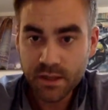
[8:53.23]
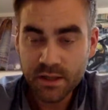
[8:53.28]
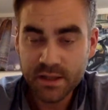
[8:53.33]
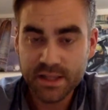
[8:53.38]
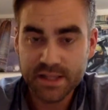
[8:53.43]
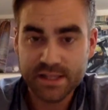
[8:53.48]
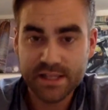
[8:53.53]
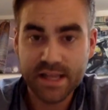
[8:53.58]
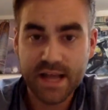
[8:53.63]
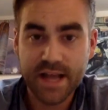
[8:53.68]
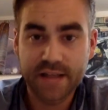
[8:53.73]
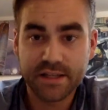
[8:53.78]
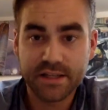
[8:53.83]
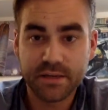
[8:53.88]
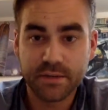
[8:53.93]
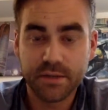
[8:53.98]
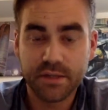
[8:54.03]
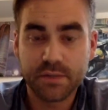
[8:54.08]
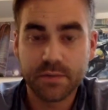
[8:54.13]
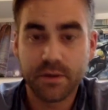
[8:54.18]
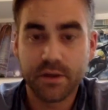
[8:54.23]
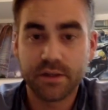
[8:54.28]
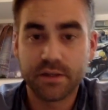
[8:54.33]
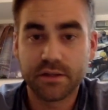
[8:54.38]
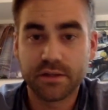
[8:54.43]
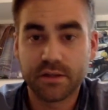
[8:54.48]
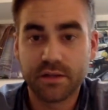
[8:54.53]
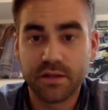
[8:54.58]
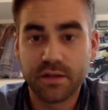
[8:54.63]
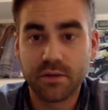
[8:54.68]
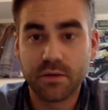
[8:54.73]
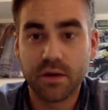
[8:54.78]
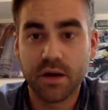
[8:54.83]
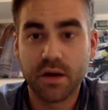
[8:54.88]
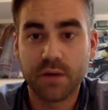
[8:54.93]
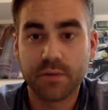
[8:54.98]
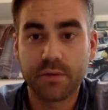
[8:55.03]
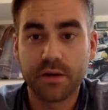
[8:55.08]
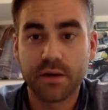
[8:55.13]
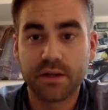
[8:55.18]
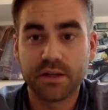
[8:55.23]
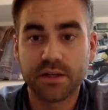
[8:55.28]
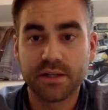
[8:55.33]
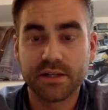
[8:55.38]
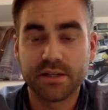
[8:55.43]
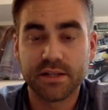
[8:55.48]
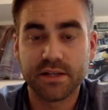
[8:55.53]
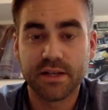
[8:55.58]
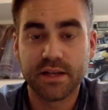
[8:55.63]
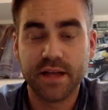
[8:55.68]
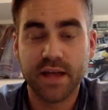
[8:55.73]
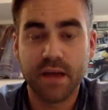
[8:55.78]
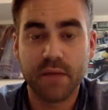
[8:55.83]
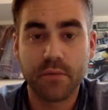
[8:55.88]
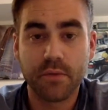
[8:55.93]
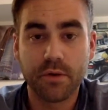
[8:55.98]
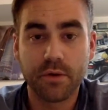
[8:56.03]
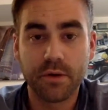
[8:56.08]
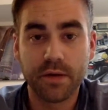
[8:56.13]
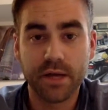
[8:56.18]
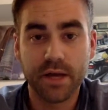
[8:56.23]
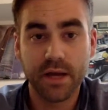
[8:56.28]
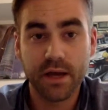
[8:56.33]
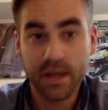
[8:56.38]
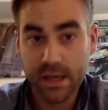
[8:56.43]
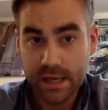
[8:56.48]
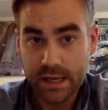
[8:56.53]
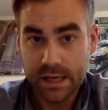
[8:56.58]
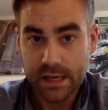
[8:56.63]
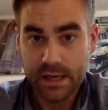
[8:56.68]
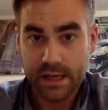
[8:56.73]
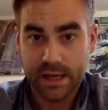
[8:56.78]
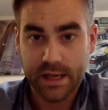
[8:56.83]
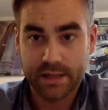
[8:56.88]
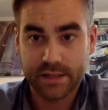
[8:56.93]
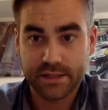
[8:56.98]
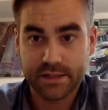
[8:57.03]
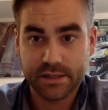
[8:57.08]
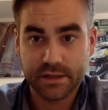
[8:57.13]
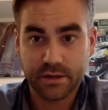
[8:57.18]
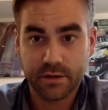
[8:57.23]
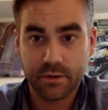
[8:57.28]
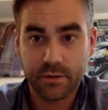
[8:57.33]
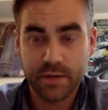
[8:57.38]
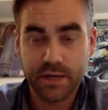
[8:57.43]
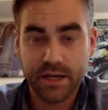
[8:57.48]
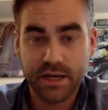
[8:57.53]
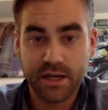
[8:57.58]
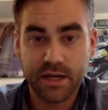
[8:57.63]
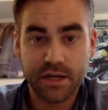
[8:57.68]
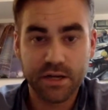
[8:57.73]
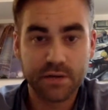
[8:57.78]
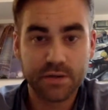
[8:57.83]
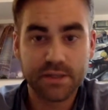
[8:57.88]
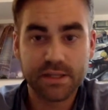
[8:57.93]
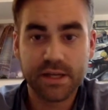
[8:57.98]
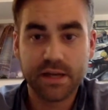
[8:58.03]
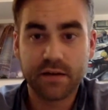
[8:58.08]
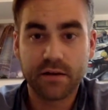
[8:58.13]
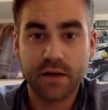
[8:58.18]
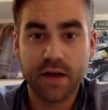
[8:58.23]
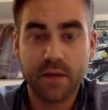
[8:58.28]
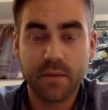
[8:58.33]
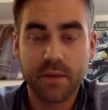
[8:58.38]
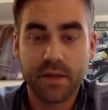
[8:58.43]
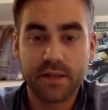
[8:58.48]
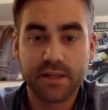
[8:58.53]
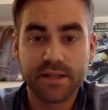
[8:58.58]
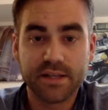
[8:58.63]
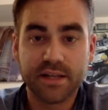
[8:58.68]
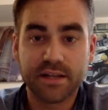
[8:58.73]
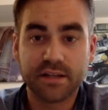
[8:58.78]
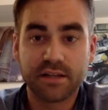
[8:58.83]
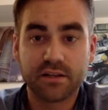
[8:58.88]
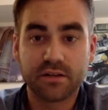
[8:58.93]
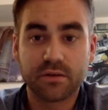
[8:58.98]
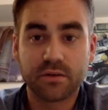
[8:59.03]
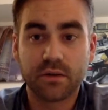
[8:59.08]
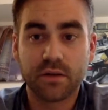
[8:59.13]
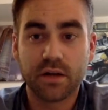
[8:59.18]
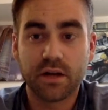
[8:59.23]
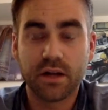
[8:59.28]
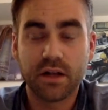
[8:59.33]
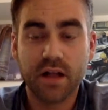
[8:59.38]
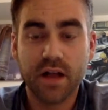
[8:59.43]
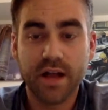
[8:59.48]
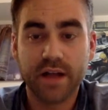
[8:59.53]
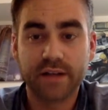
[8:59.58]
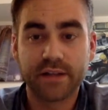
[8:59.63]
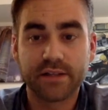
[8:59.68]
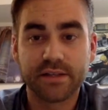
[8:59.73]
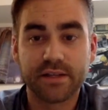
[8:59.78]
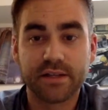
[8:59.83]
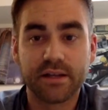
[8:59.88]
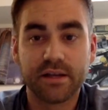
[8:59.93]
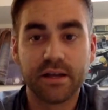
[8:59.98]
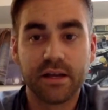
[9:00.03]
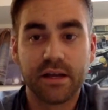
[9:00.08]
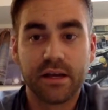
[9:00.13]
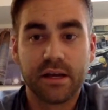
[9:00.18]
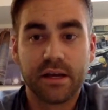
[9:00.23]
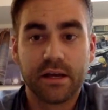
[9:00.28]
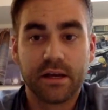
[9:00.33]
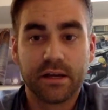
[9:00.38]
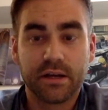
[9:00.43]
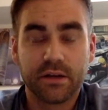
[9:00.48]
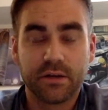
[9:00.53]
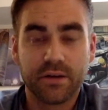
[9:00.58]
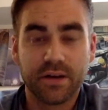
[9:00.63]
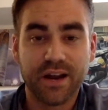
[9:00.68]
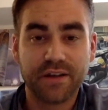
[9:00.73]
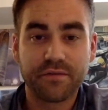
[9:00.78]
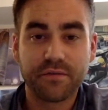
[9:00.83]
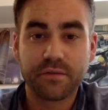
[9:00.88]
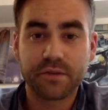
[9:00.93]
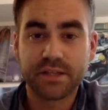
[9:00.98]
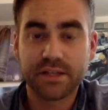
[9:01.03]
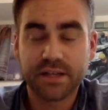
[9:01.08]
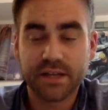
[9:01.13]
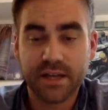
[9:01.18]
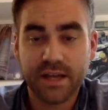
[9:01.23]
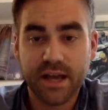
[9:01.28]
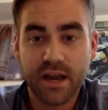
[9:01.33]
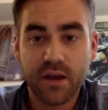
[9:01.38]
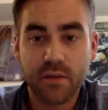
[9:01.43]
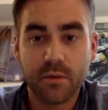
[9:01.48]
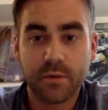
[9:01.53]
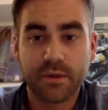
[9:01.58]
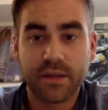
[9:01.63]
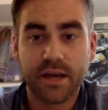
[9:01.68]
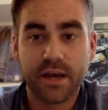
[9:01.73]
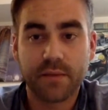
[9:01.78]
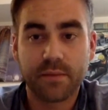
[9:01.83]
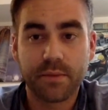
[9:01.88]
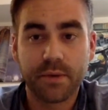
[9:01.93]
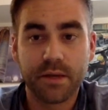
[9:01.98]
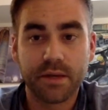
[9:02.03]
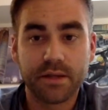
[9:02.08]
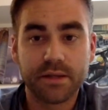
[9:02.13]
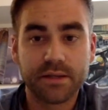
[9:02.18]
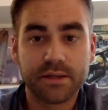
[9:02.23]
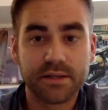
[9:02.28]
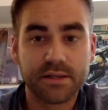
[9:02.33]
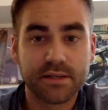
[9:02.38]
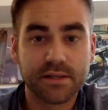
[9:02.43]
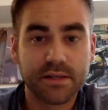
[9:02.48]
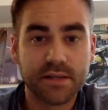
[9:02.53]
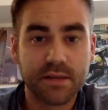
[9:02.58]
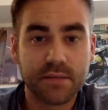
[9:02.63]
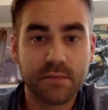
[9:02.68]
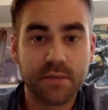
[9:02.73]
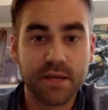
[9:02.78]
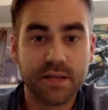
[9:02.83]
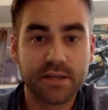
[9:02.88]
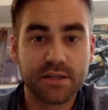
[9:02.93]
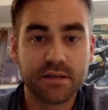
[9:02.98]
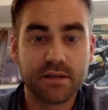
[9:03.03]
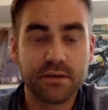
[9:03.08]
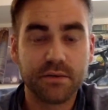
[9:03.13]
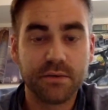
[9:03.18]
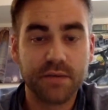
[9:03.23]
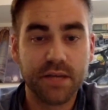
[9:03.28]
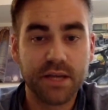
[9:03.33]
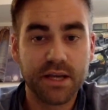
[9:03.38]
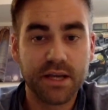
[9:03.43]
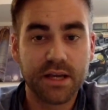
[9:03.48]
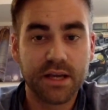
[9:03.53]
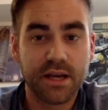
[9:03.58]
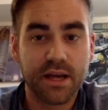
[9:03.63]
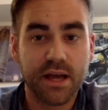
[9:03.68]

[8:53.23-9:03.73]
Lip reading: this last year we sponsored 2 water projects in Cambodia, and so we did a newsletter up and sent it to all our clients. And not everyone's going to care about that, but it makes it unique.